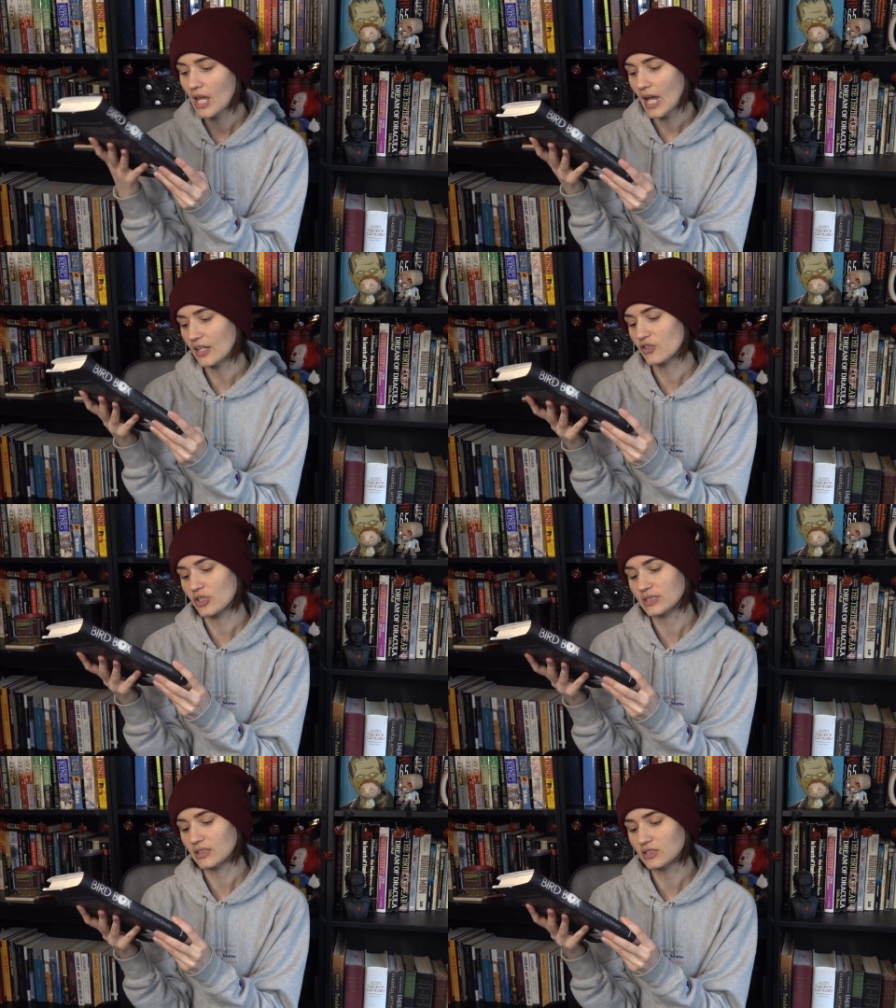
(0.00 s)
And it
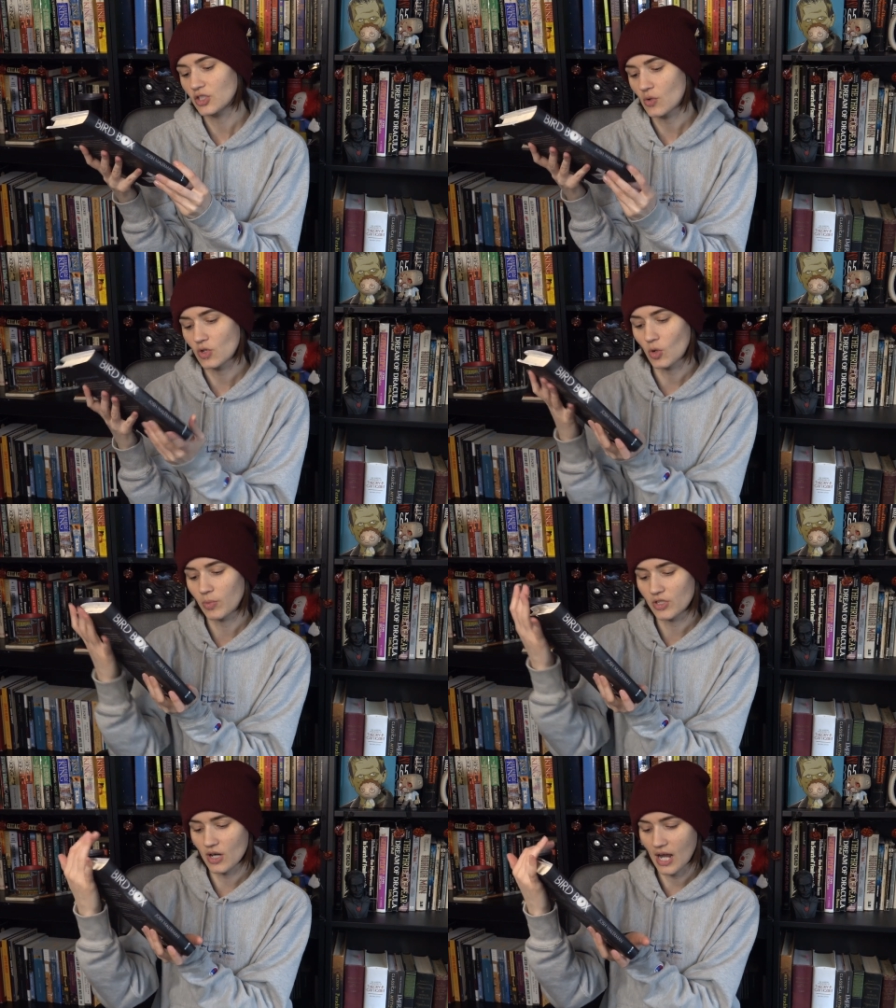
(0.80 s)
just says, Don't
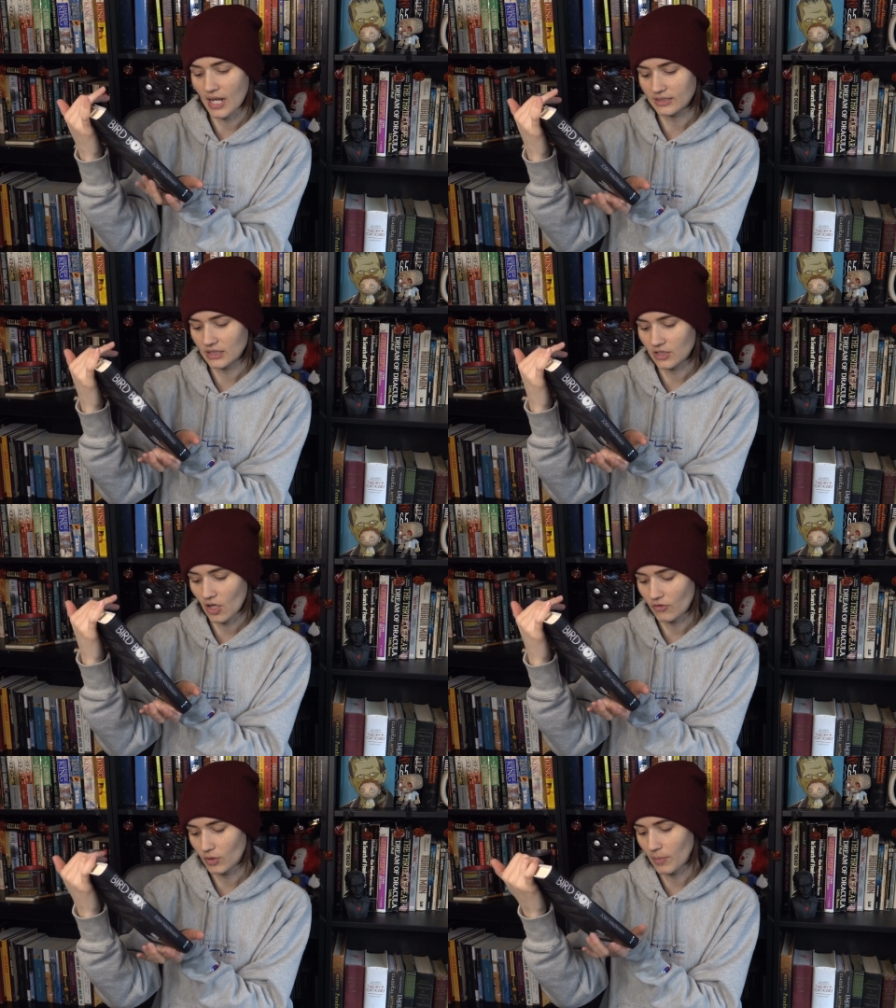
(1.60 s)
Open Your Eyes, a
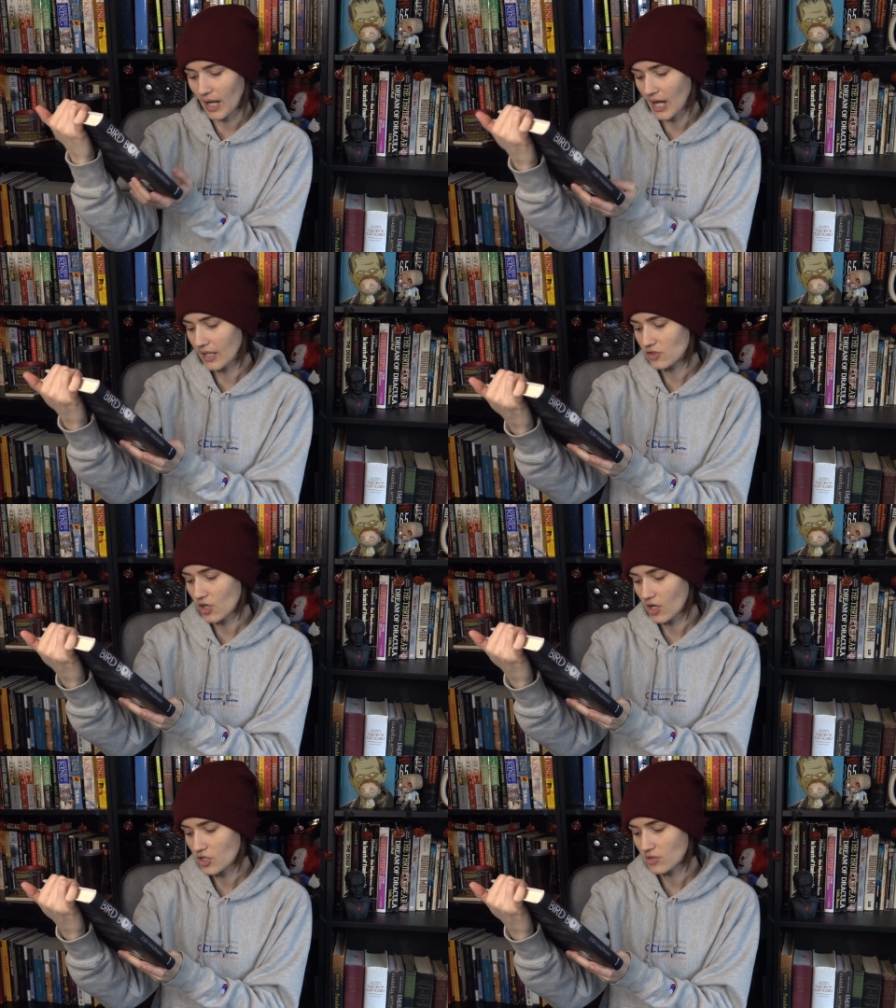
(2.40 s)
novel by
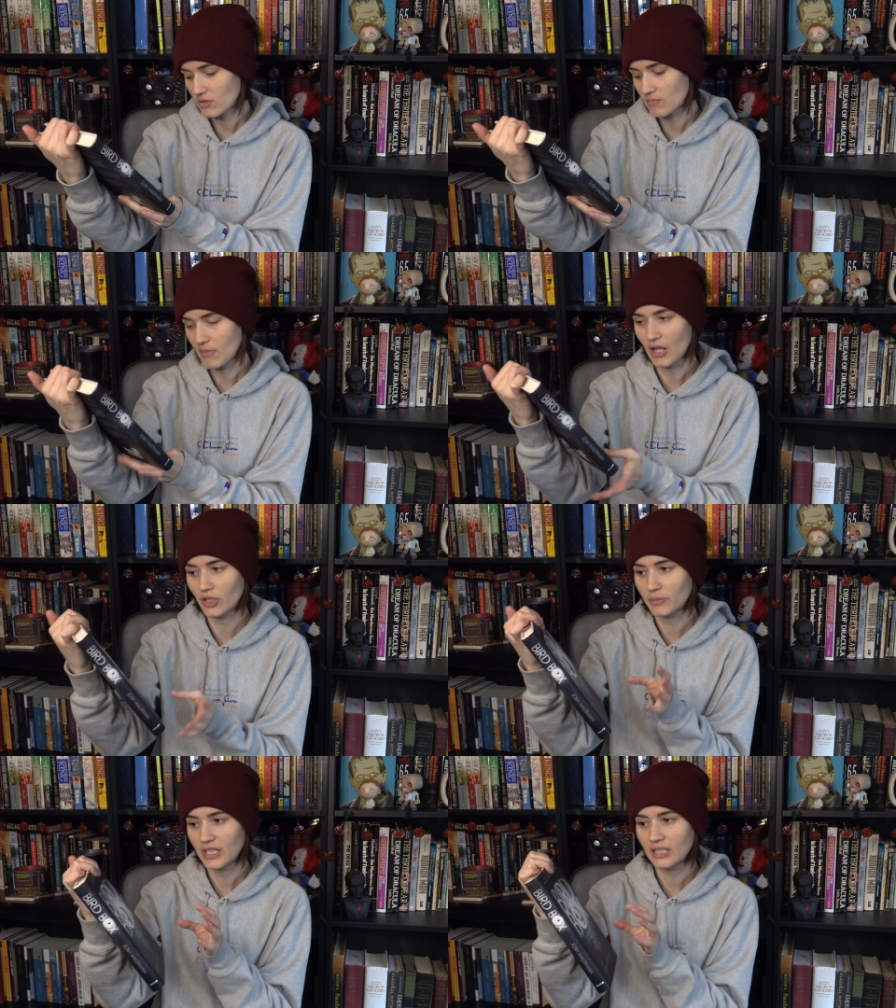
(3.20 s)
Josh
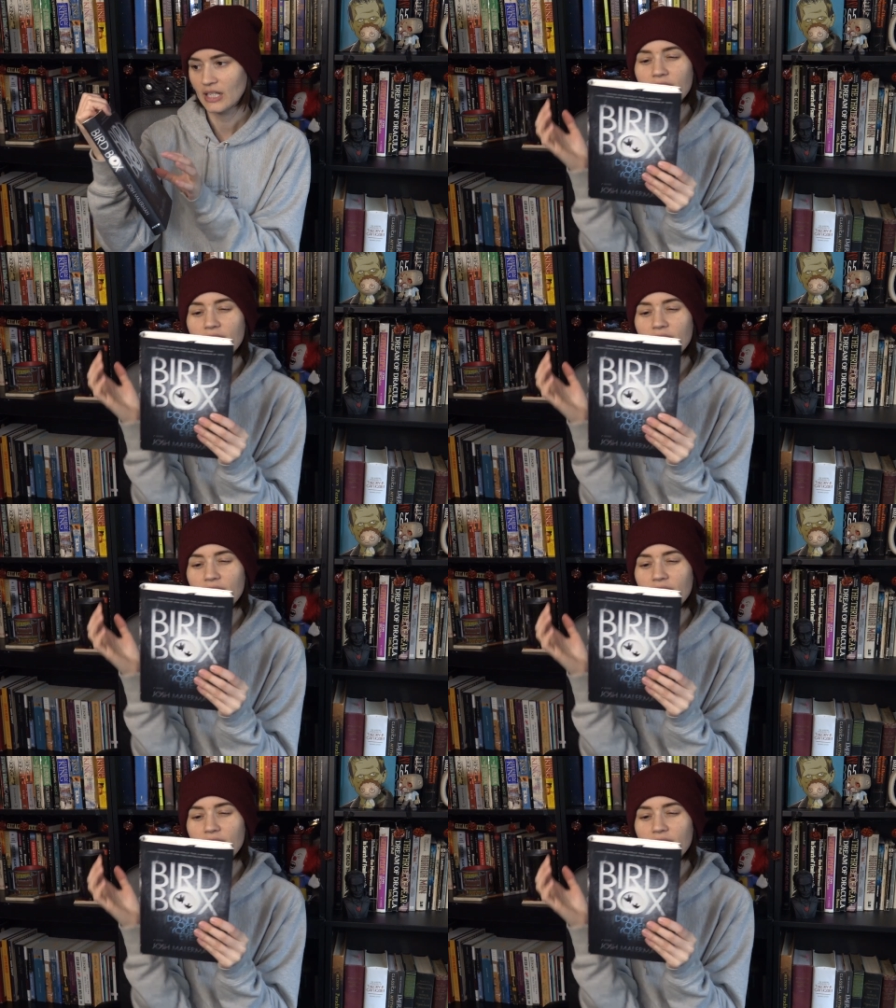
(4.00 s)
Malerman.